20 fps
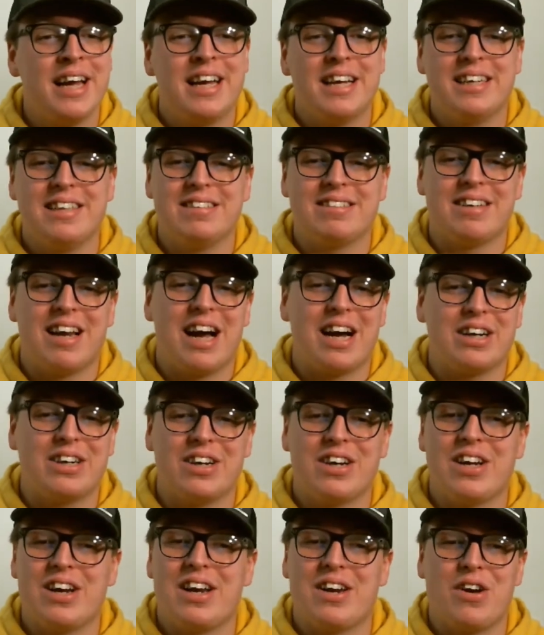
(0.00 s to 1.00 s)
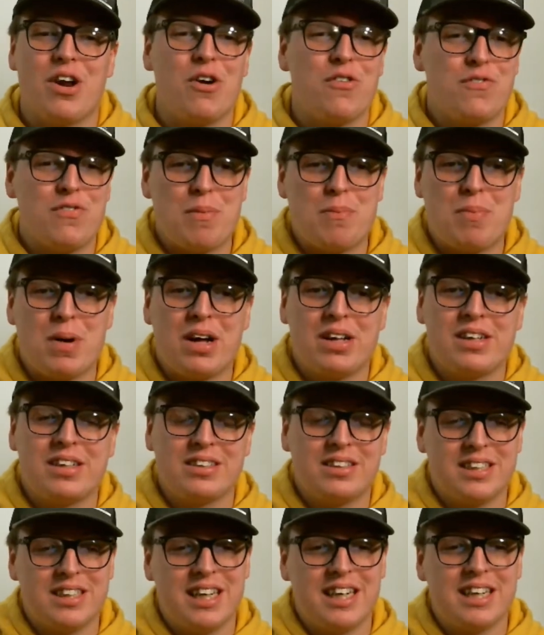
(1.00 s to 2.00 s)
He's not good. No football
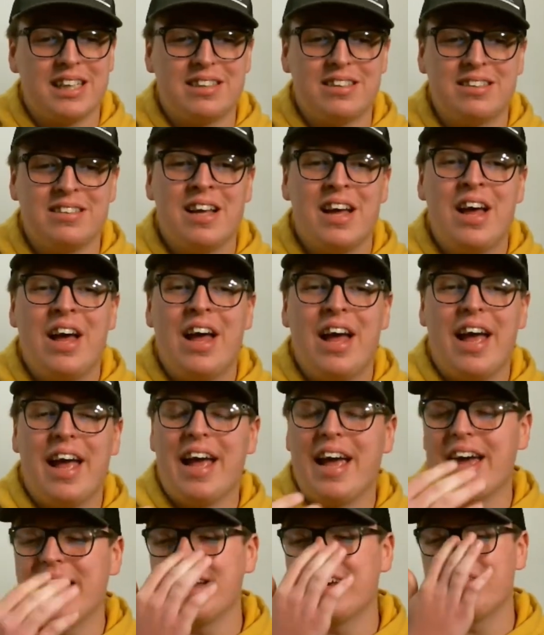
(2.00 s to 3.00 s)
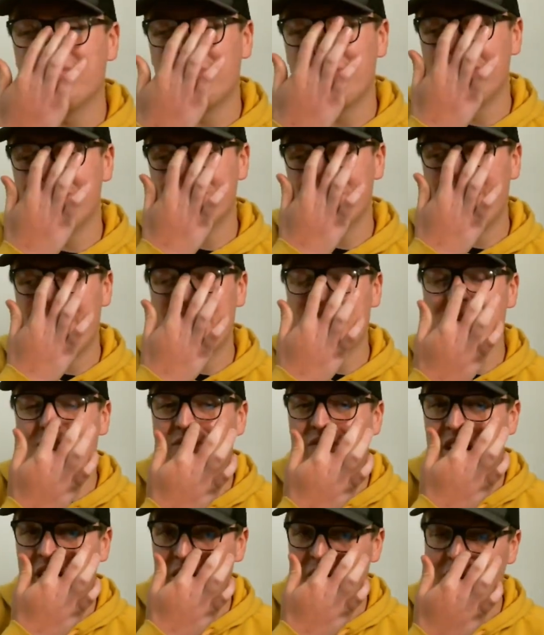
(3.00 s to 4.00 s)
instincts, and was a
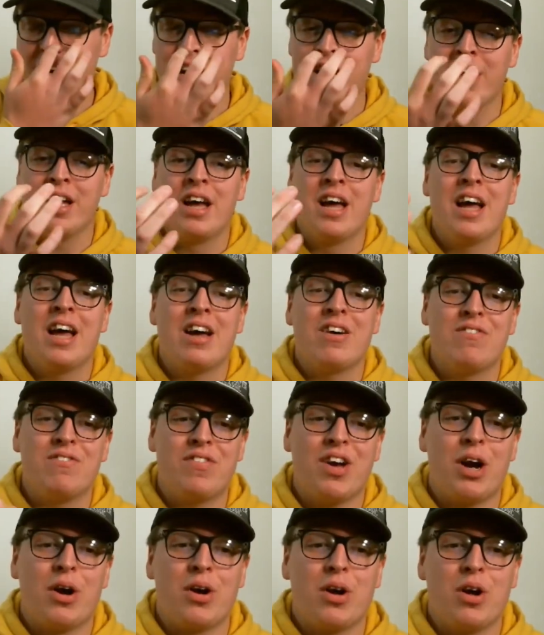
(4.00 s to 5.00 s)
very, very